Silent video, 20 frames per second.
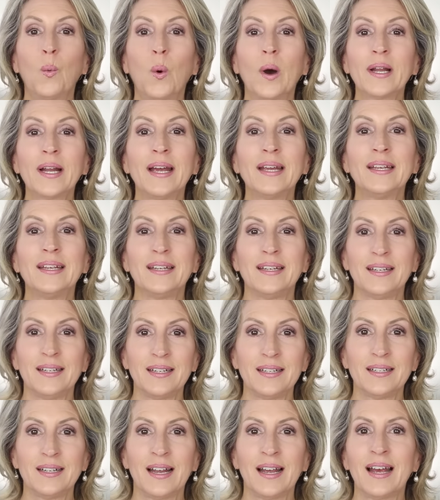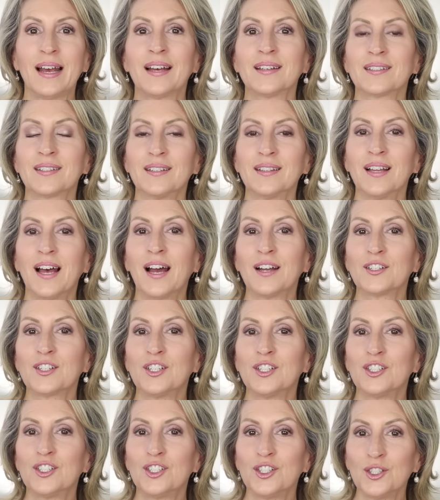What I eat has a lot
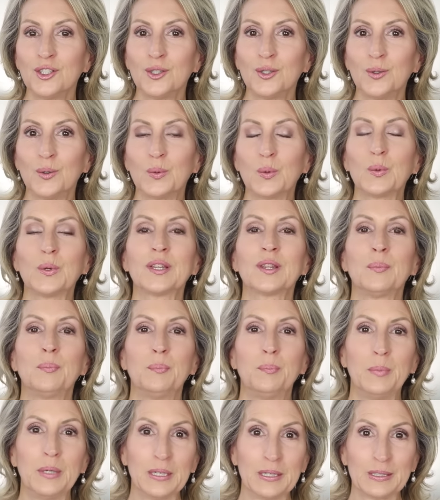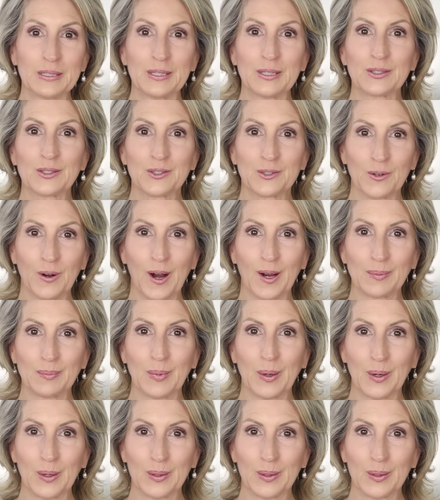to do with building strong